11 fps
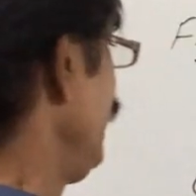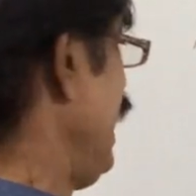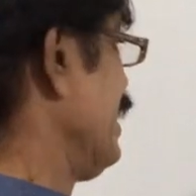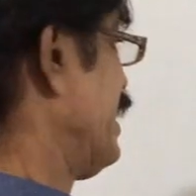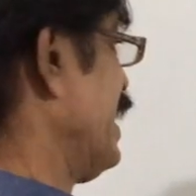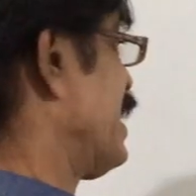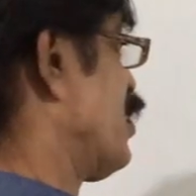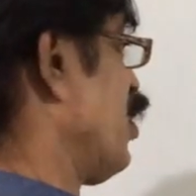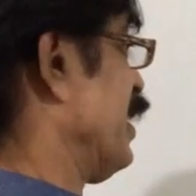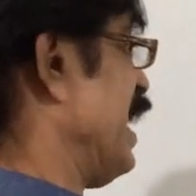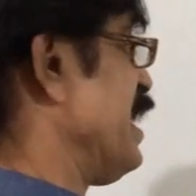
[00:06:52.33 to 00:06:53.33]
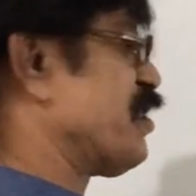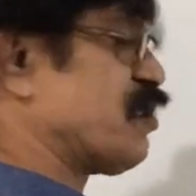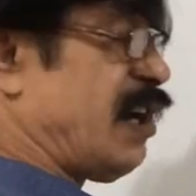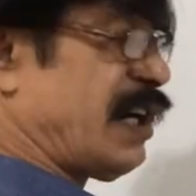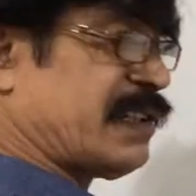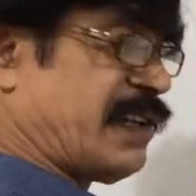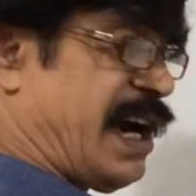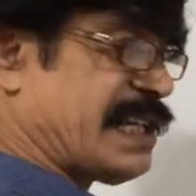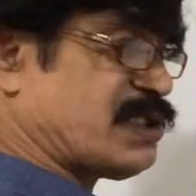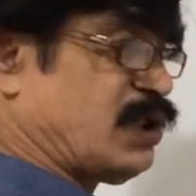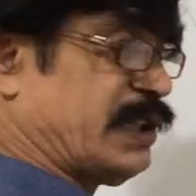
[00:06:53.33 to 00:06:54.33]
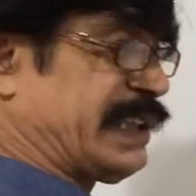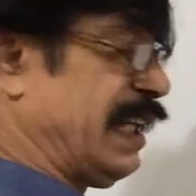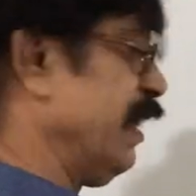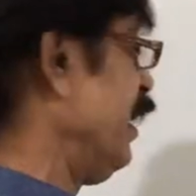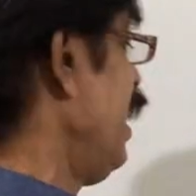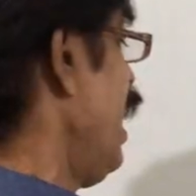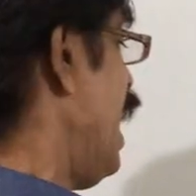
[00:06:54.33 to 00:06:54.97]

Assets total is called gross total.